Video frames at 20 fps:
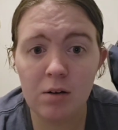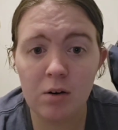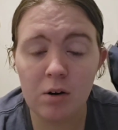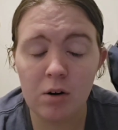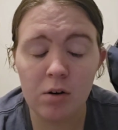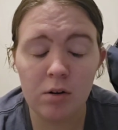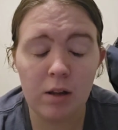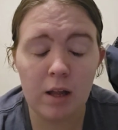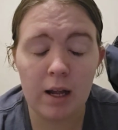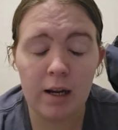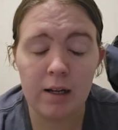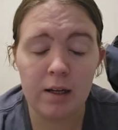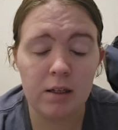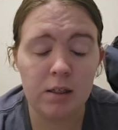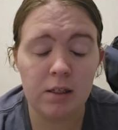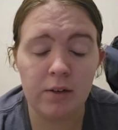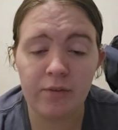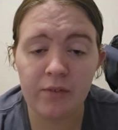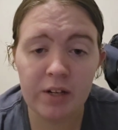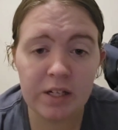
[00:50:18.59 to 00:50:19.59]
or like a
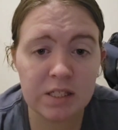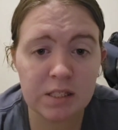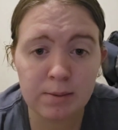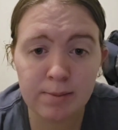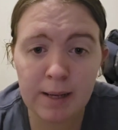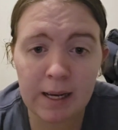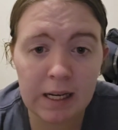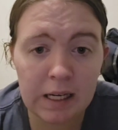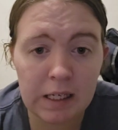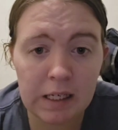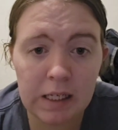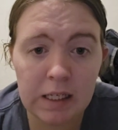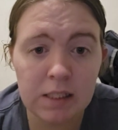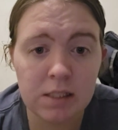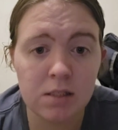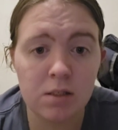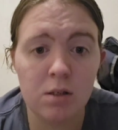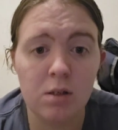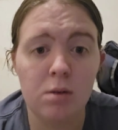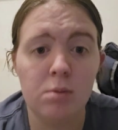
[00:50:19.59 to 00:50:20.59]
defense
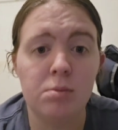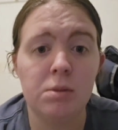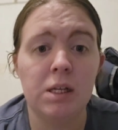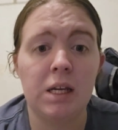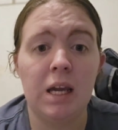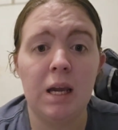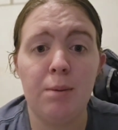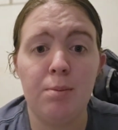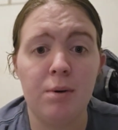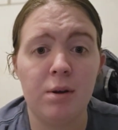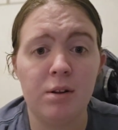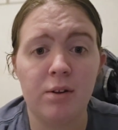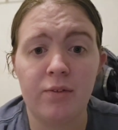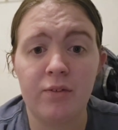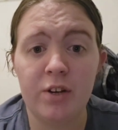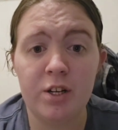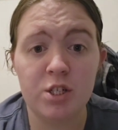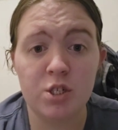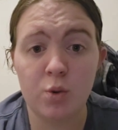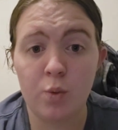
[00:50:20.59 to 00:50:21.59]
mechanism to keep other
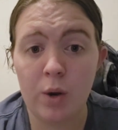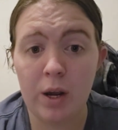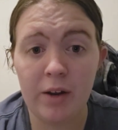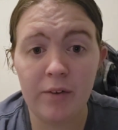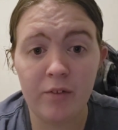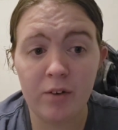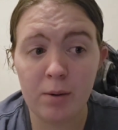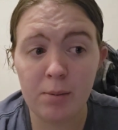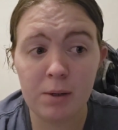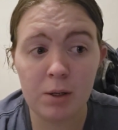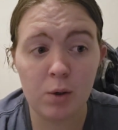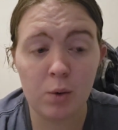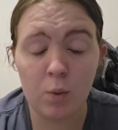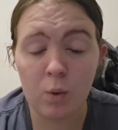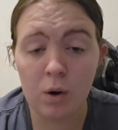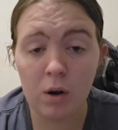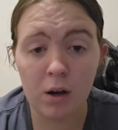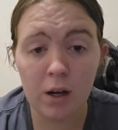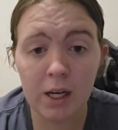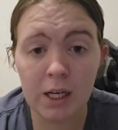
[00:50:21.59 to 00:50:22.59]
fish away from it or
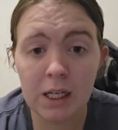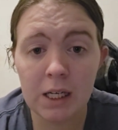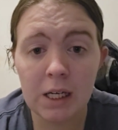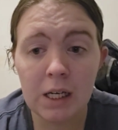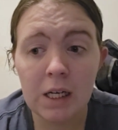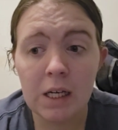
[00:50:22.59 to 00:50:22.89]
what,